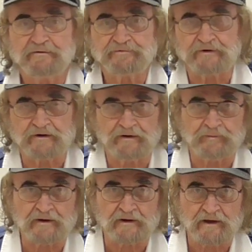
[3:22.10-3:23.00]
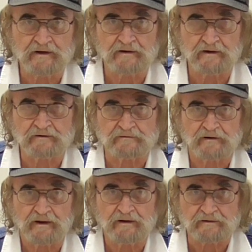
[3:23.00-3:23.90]
You say, give me an 8 8
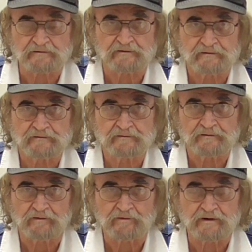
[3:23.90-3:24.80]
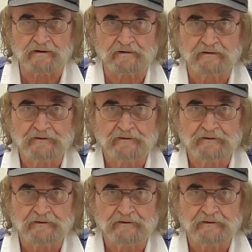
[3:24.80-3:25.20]
8, okay?